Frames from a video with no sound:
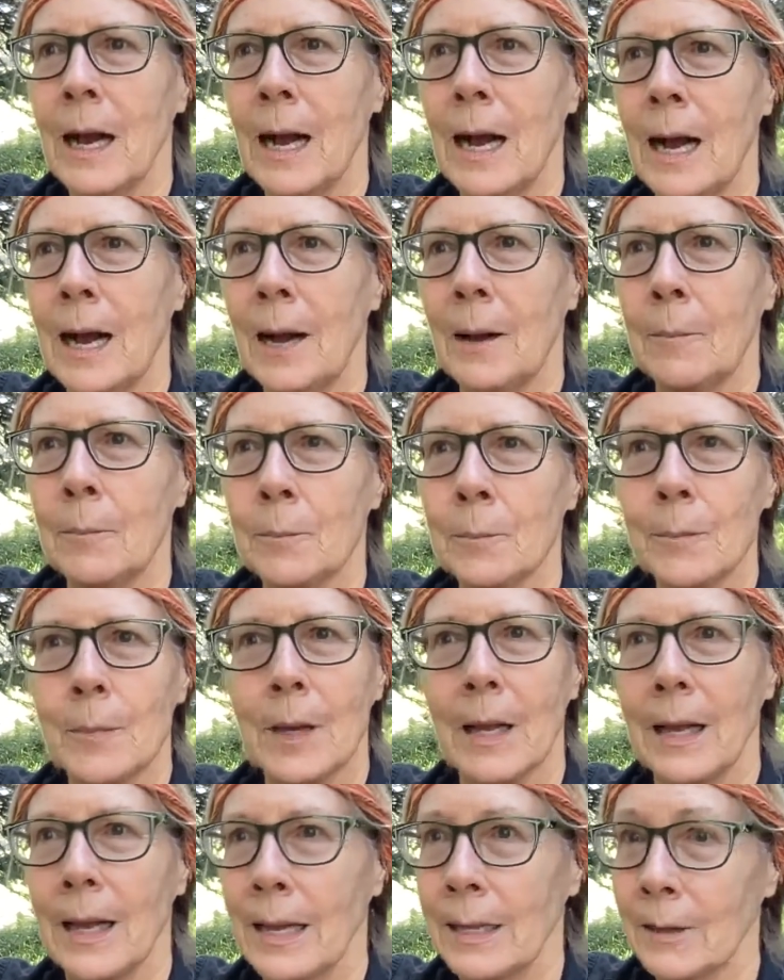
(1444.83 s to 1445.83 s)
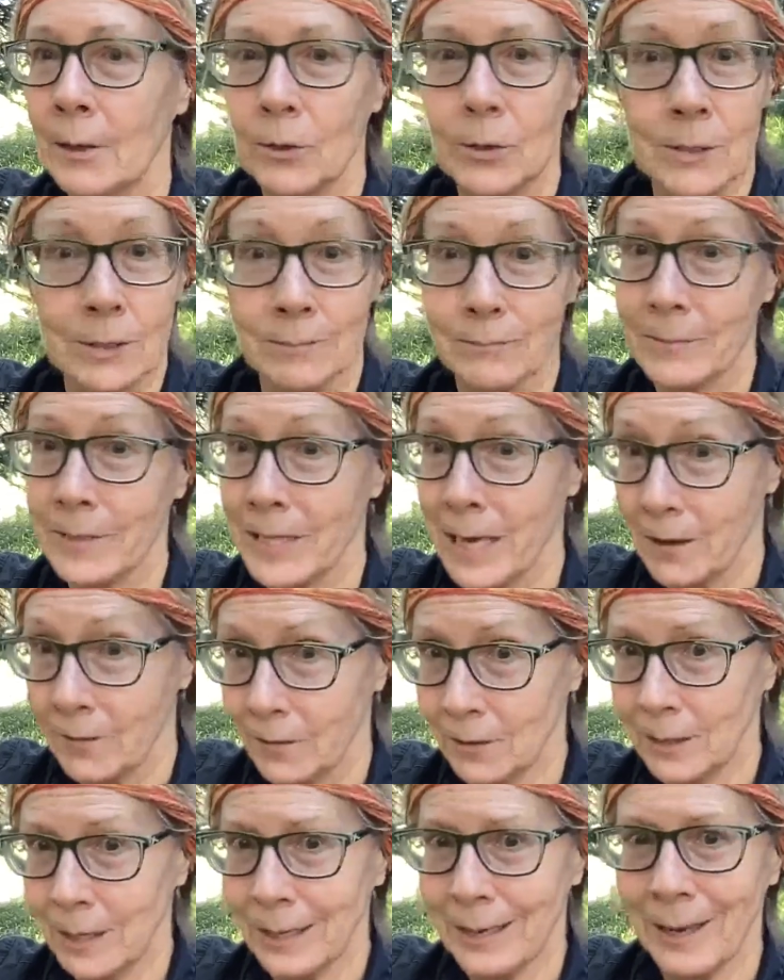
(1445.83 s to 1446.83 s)
Um, and there's
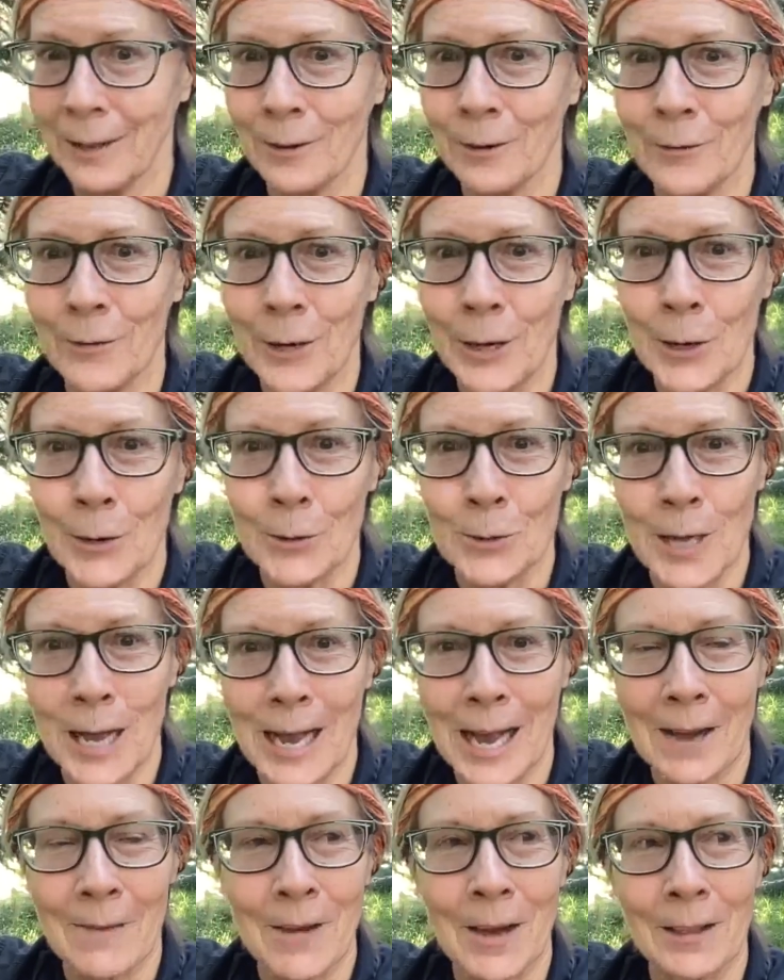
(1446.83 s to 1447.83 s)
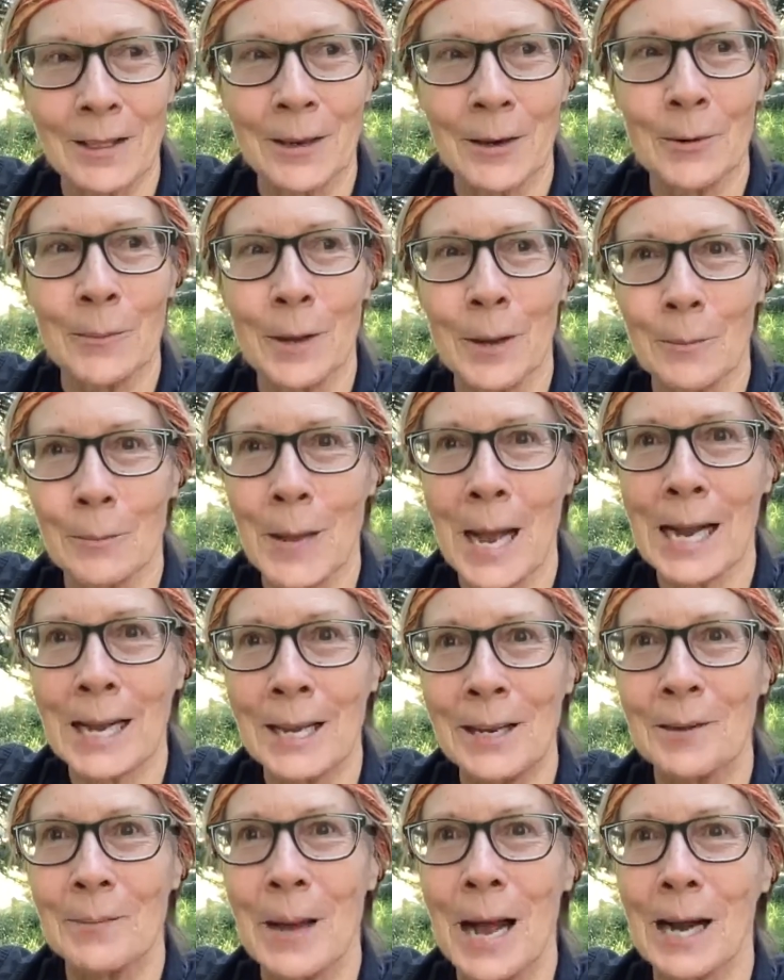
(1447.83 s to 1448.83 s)
definitely other videos I have out there about
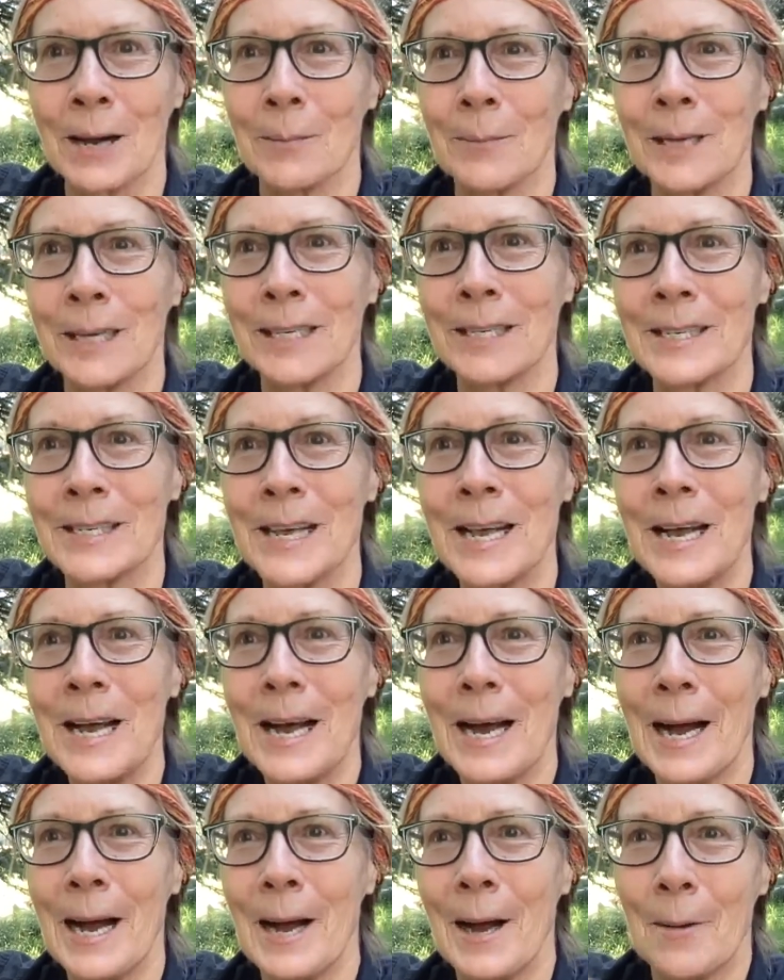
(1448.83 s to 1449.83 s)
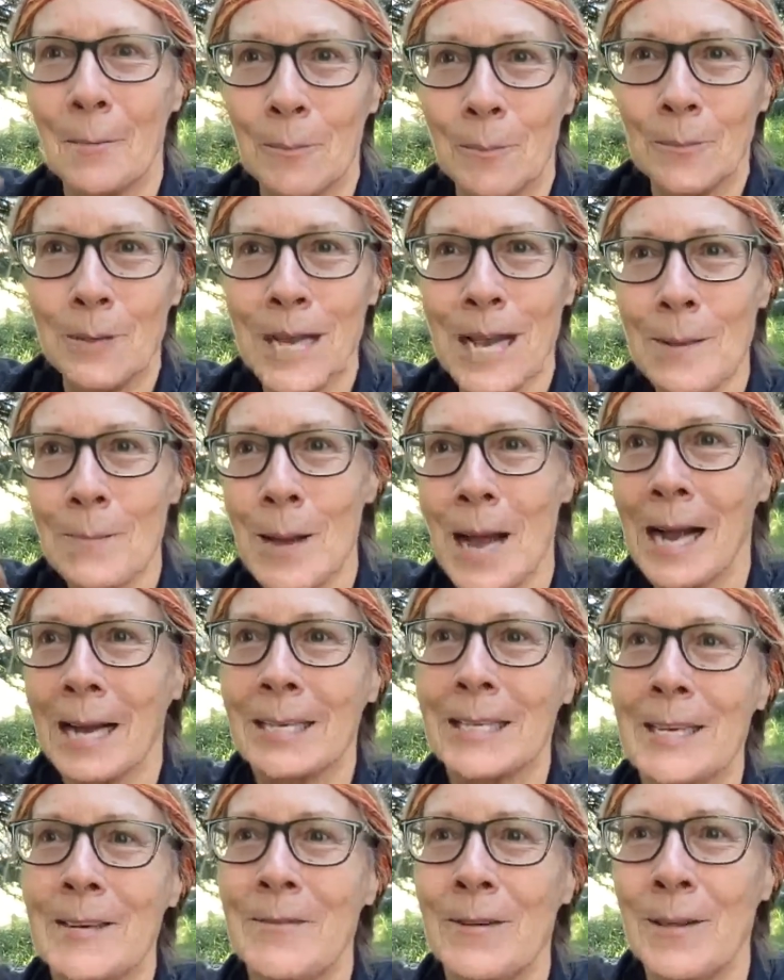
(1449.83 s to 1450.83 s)
packing a pack because um, day
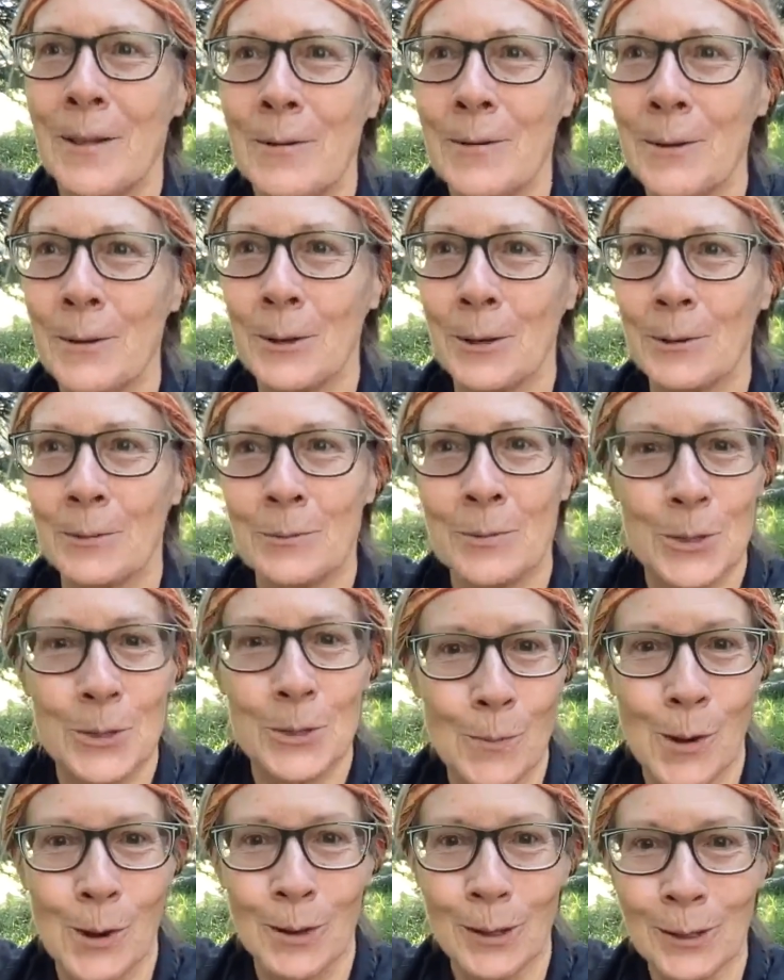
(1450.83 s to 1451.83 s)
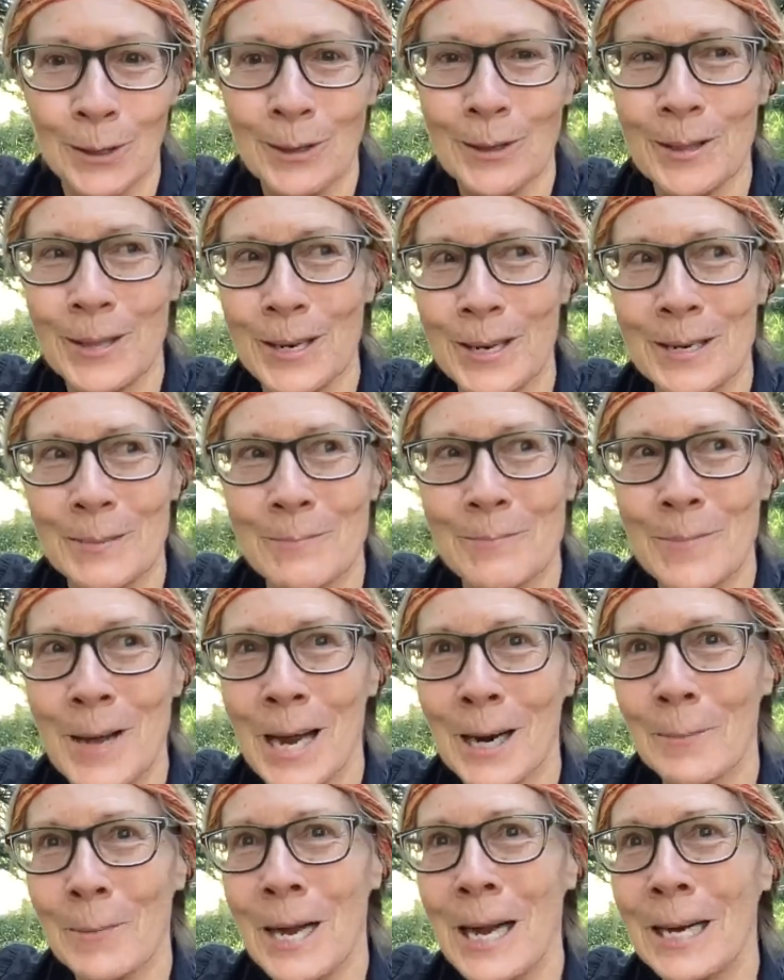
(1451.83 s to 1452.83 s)
packs, even though they're smaller than a
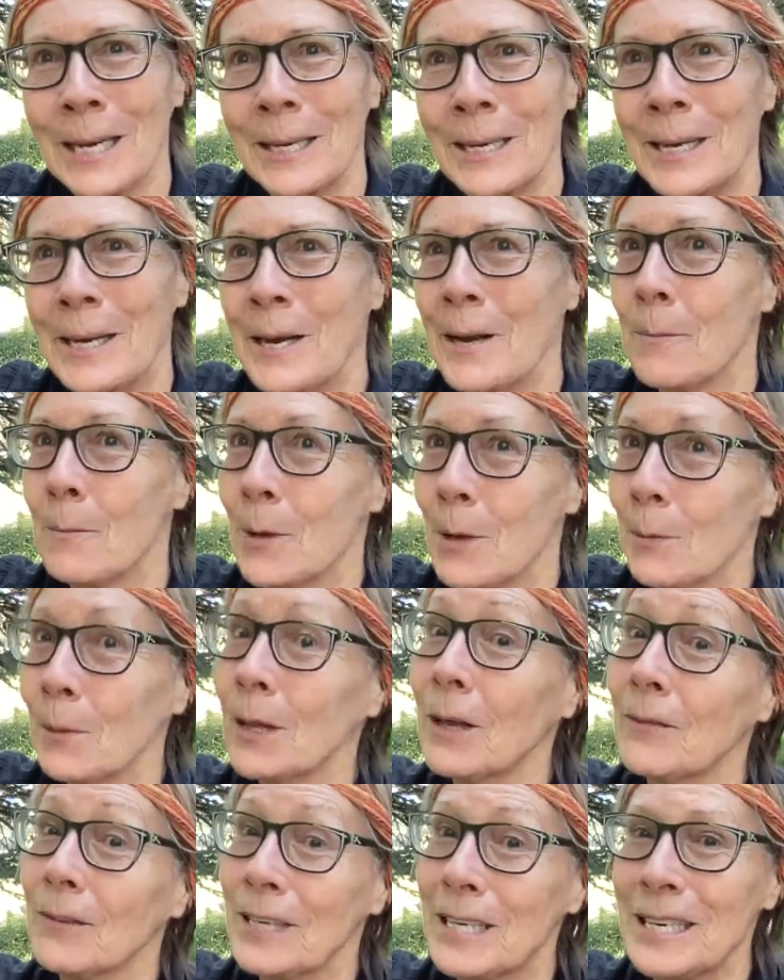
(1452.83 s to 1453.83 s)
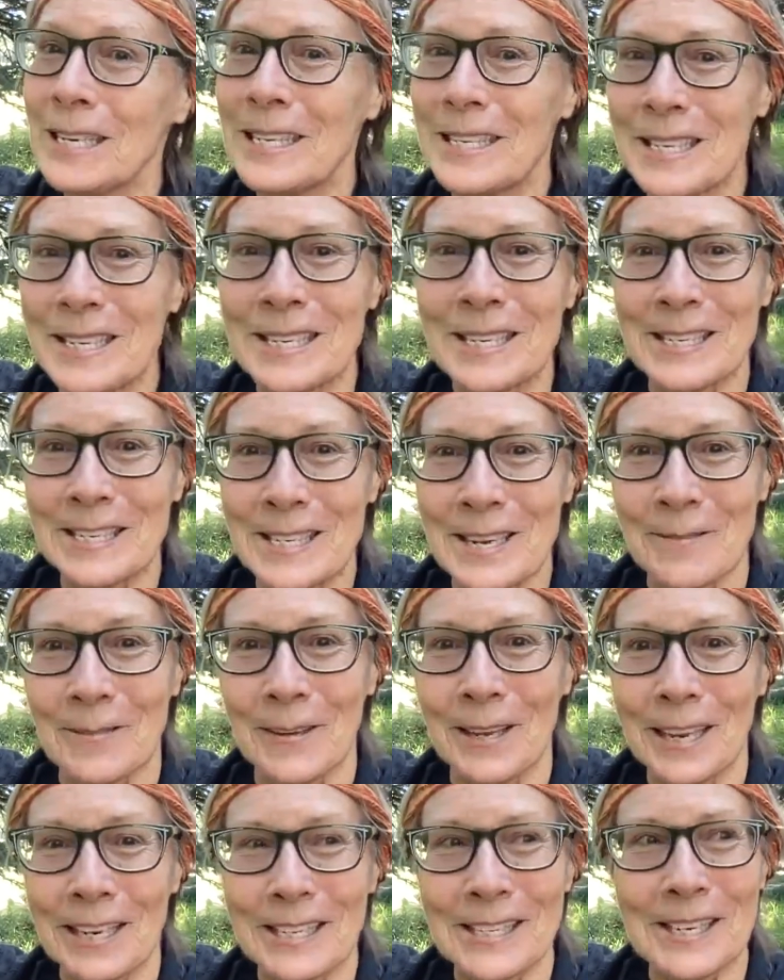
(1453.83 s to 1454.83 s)
backpack, people have a tendency to stuff a
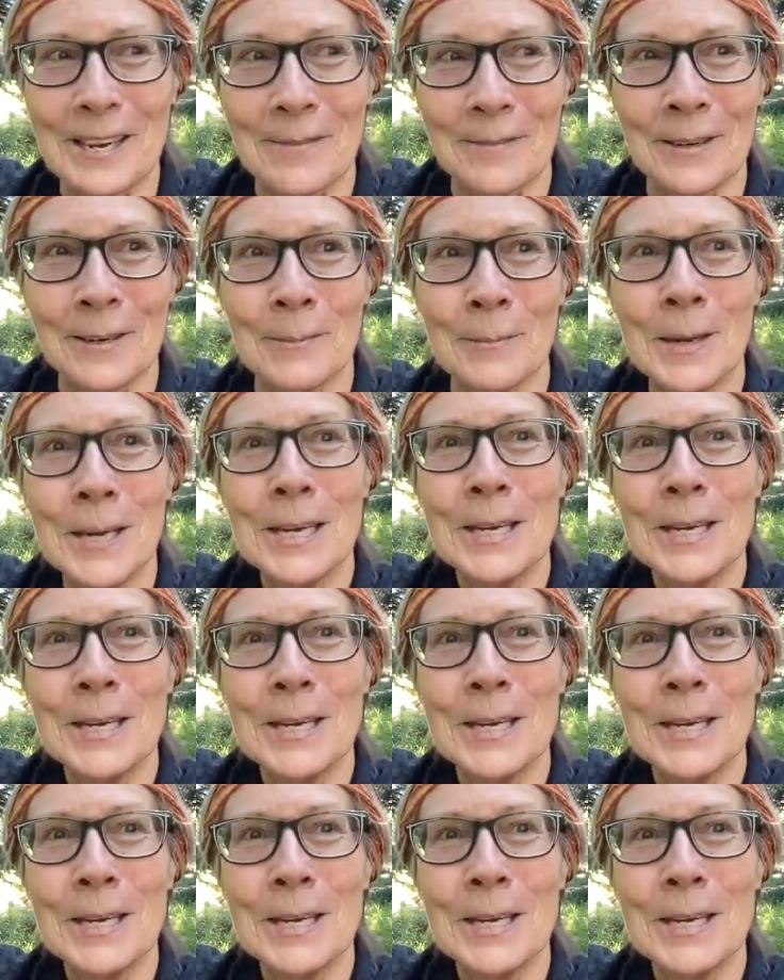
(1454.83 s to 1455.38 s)
lot of stuff in them.